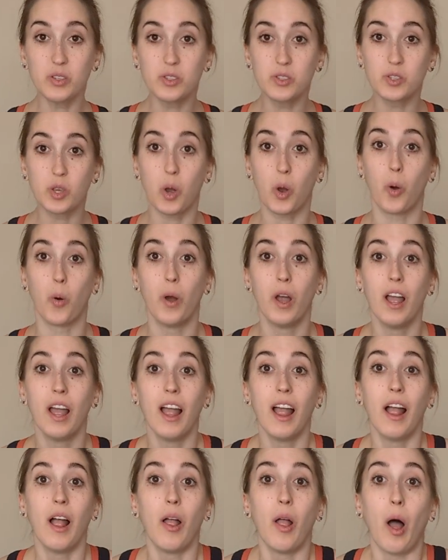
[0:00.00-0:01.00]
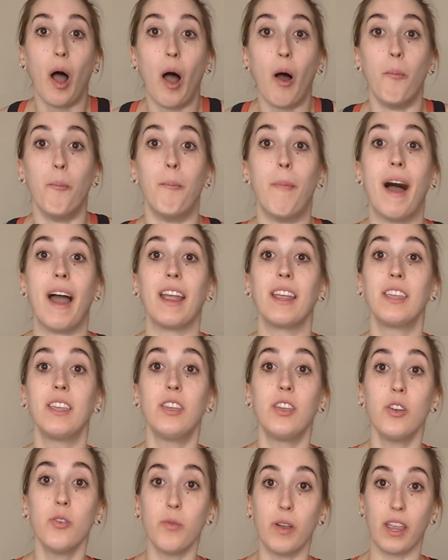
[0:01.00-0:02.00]
So my
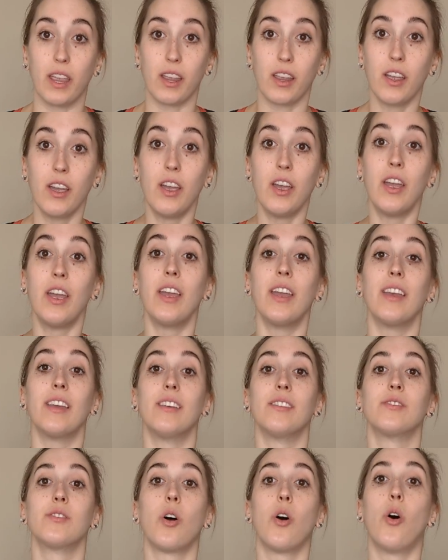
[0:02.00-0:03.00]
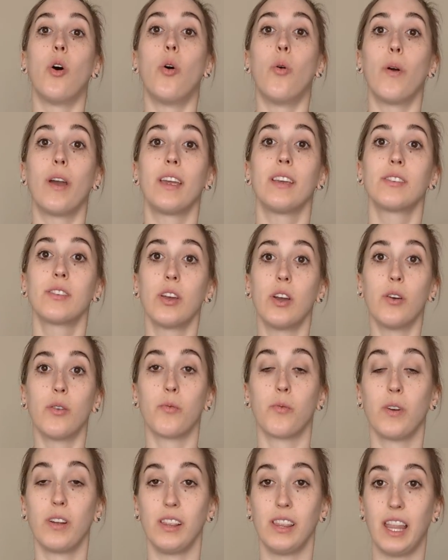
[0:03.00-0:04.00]
cueing is always
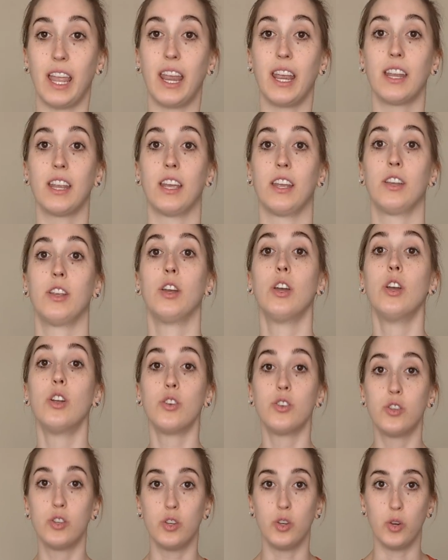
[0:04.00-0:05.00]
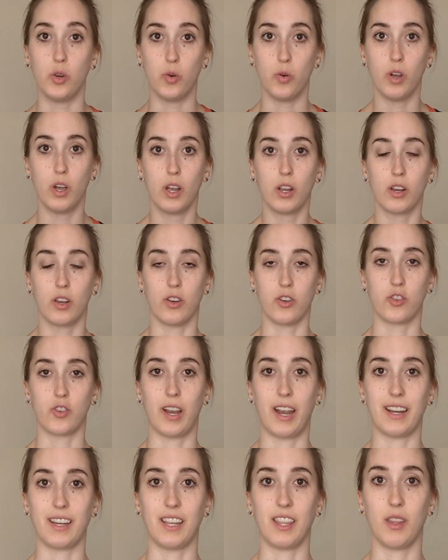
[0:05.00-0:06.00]
related to
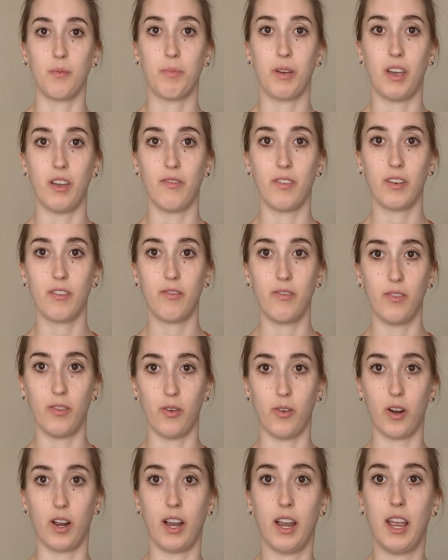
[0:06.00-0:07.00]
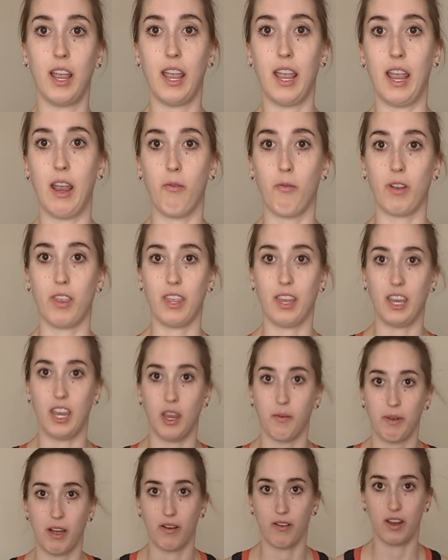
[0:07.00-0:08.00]
contracting the pelvic floor, and we're
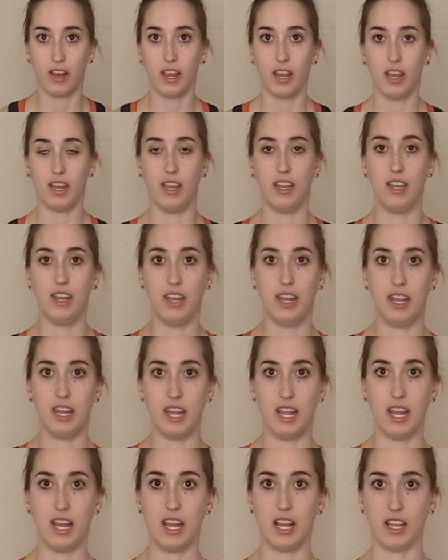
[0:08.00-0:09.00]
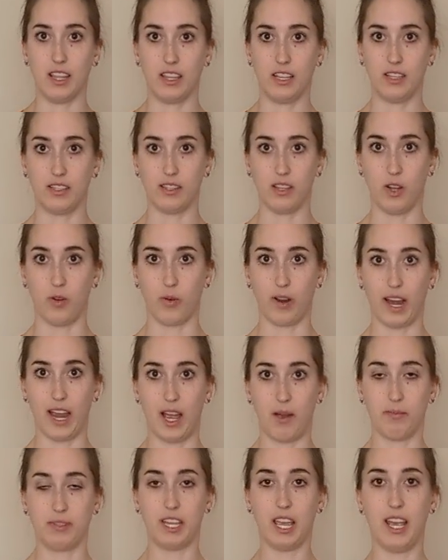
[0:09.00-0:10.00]
thinking about knitting these lower
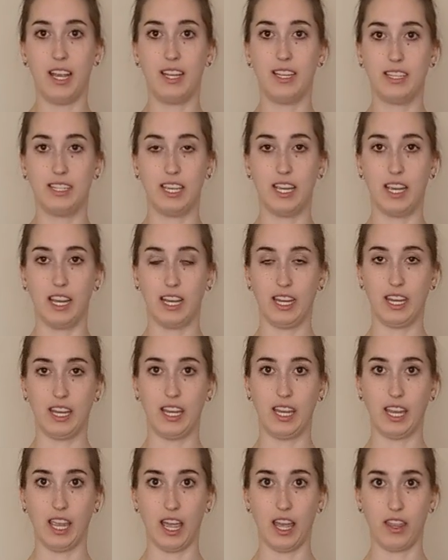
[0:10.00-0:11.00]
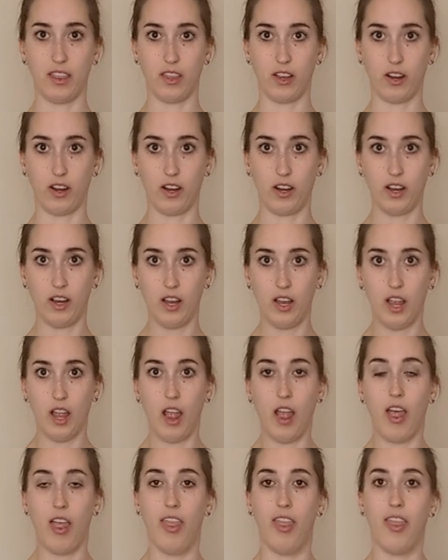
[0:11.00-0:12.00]
abs together.
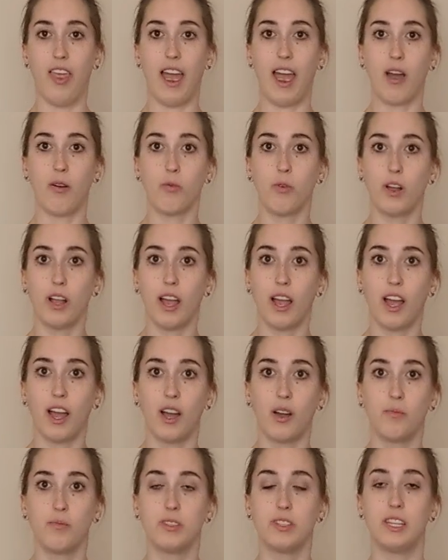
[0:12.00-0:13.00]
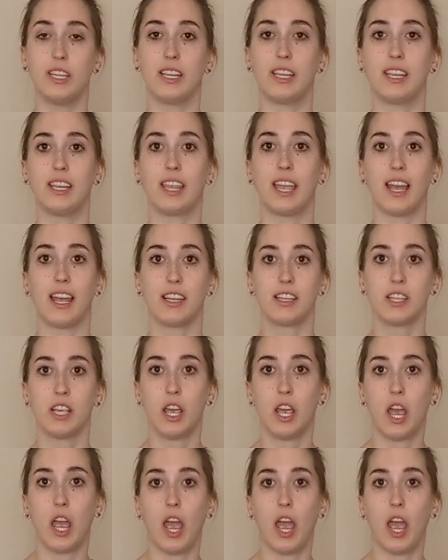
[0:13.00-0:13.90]
That will help to get